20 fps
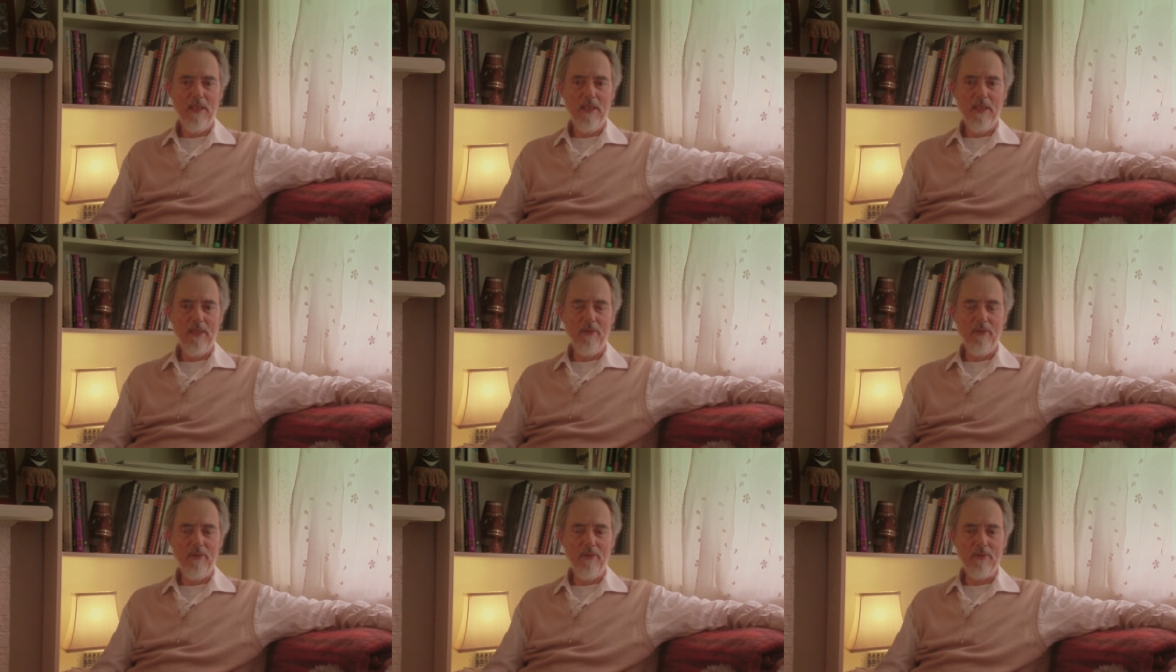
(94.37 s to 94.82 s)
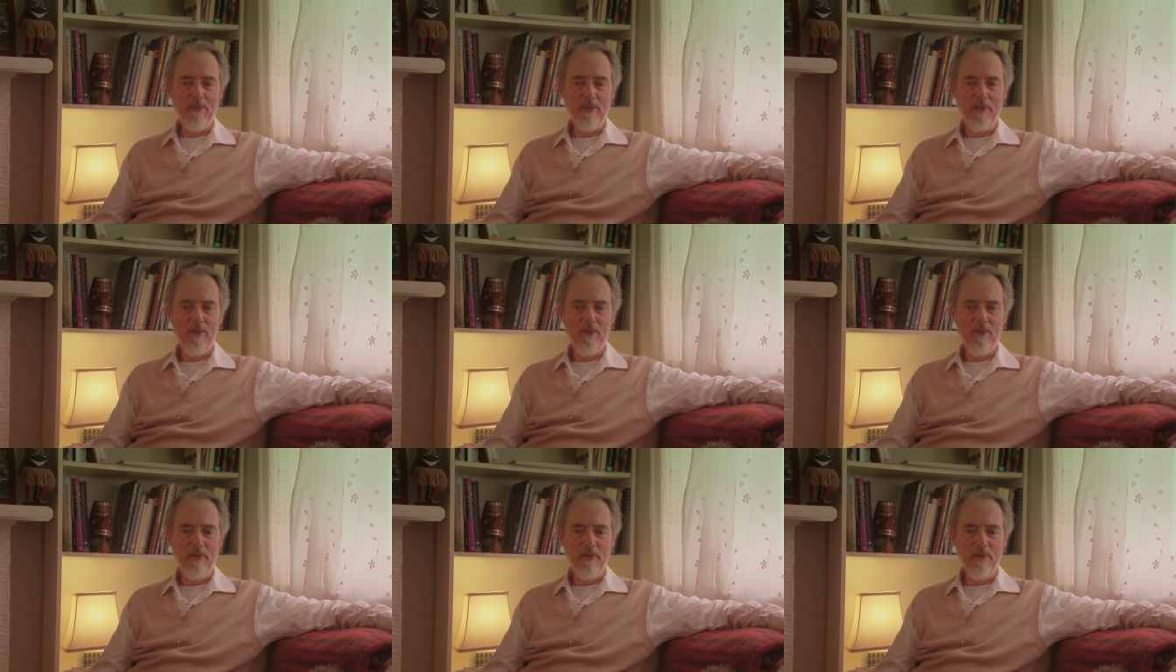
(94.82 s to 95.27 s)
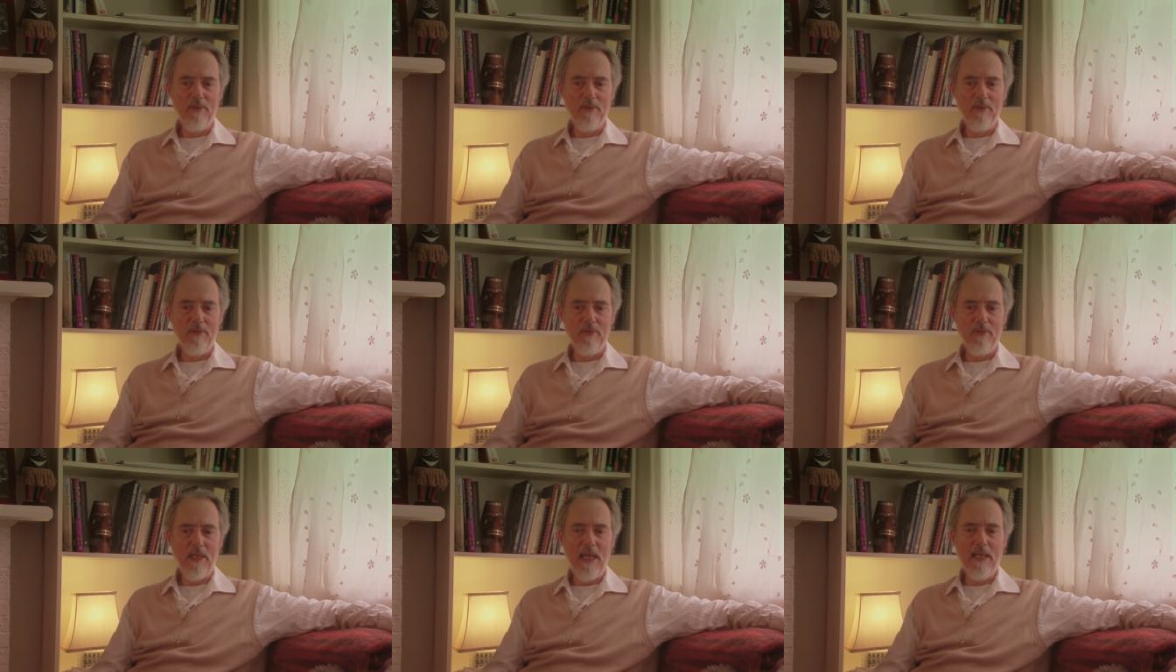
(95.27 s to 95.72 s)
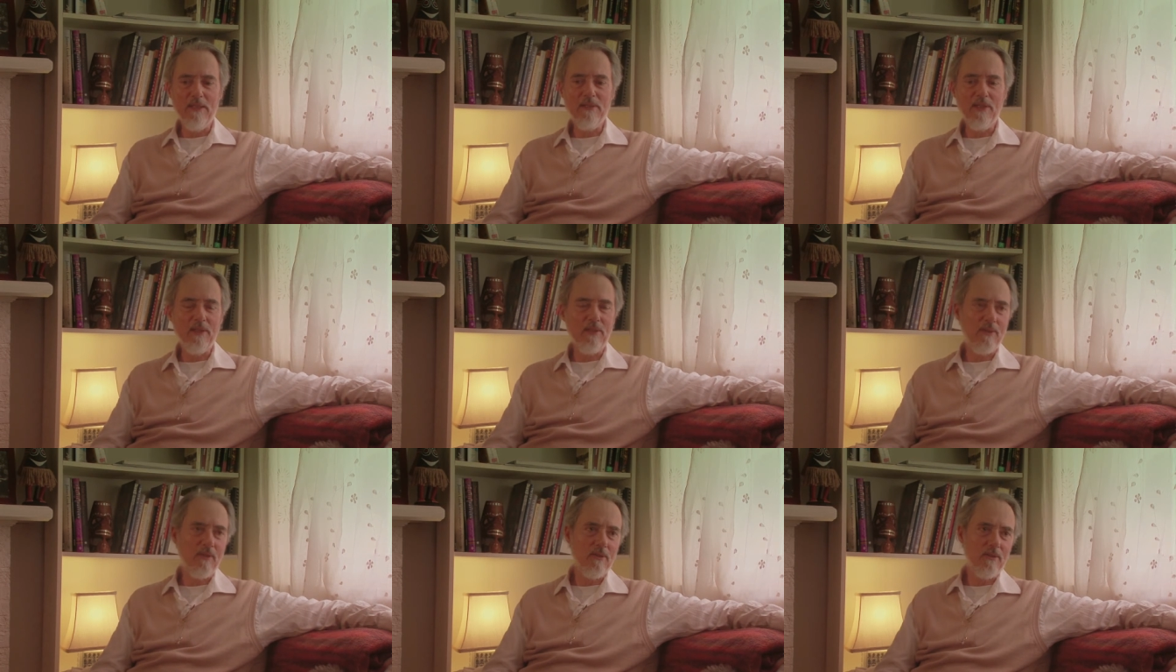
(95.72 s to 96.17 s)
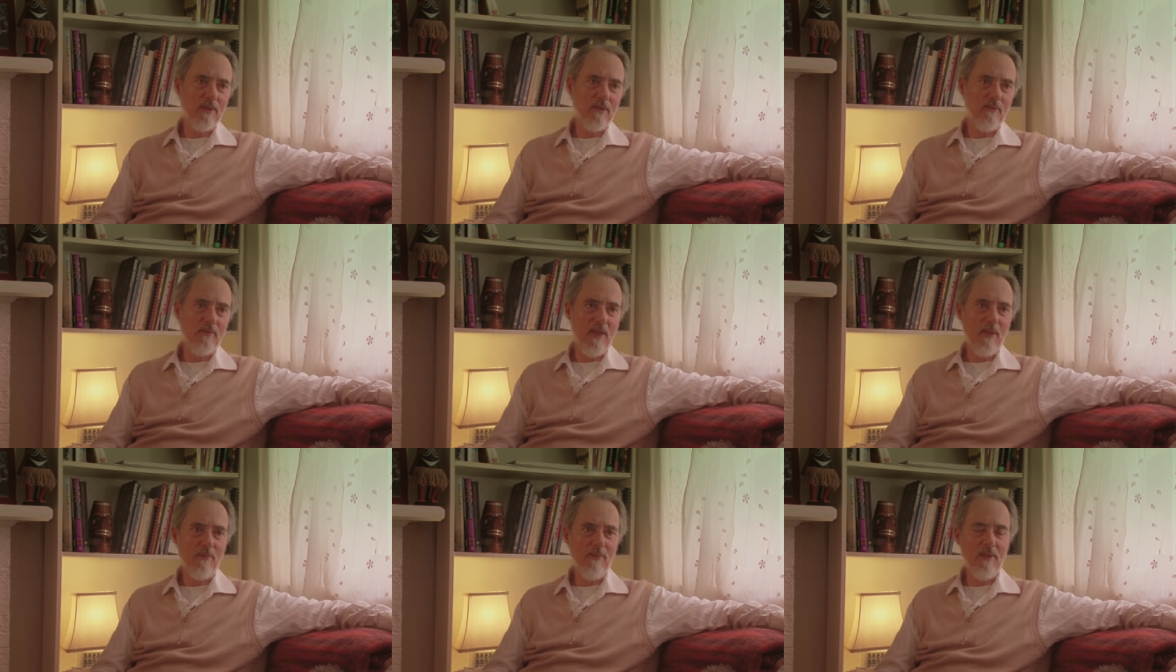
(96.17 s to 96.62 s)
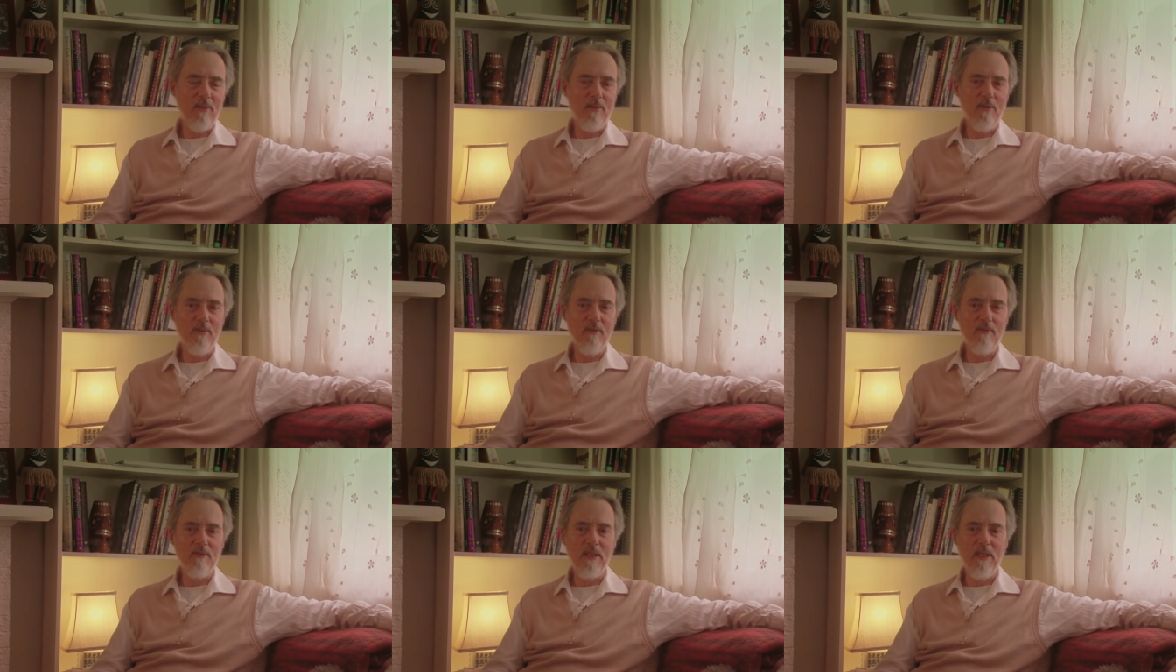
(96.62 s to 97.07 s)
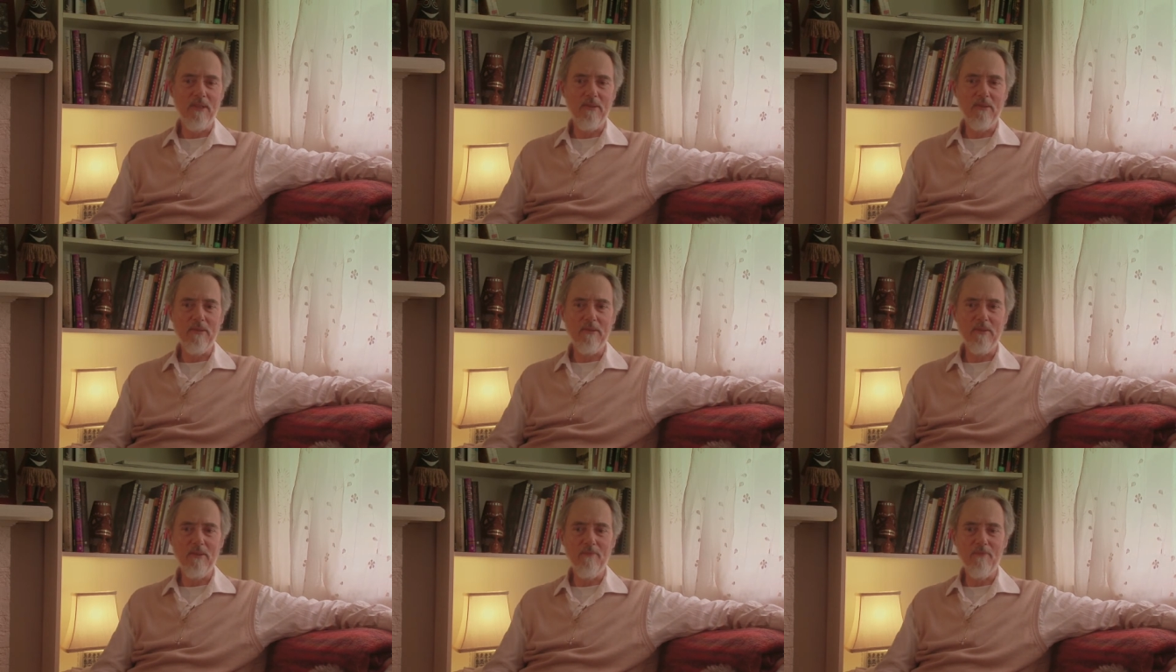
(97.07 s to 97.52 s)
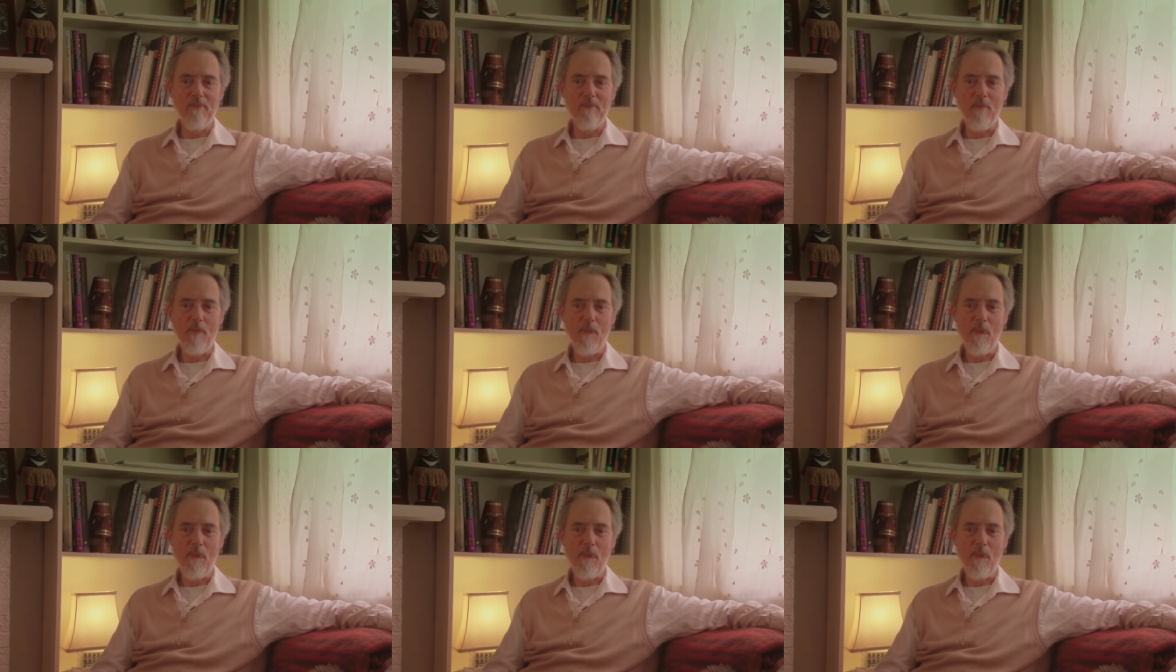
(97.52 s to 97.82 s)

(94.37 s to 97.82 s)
And also, there's ancestors in the family who've done some